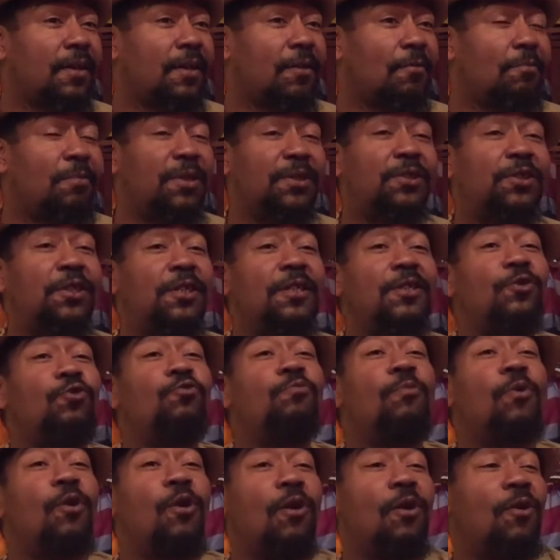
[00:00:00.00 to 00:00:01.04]
But see, you
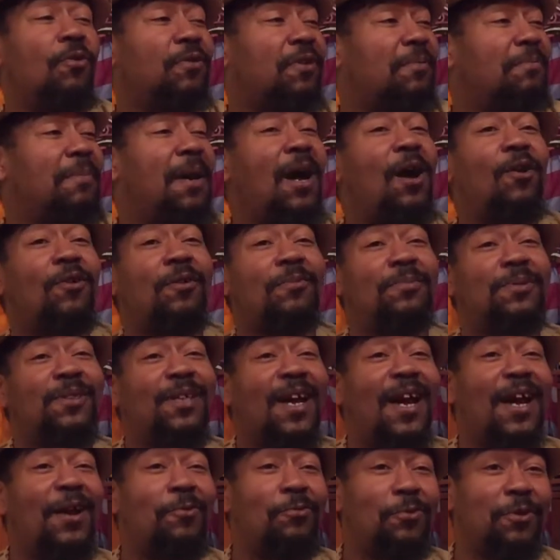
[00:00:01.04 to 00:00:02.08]
more on the Malcolm
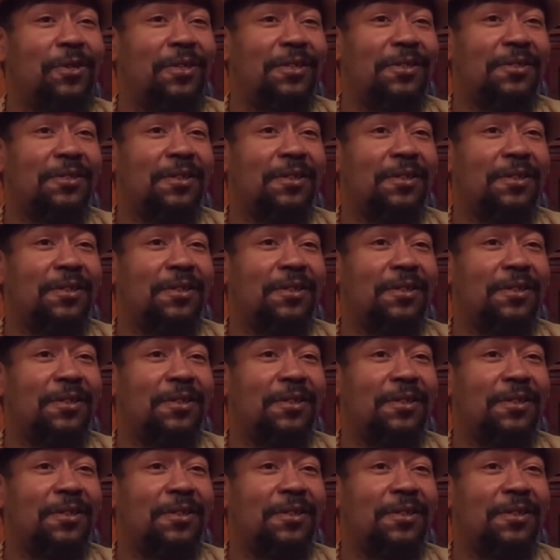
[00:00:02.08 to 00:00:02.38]
side with us.